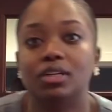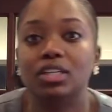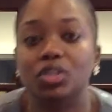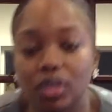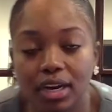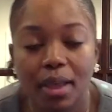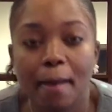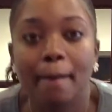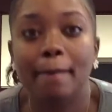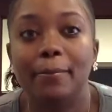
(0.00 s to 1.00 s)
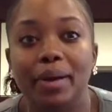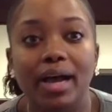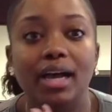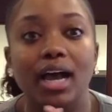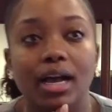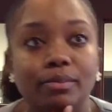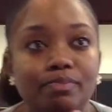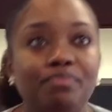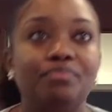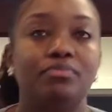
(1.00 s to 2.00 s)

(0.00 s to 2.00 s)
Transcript: at the door. But um,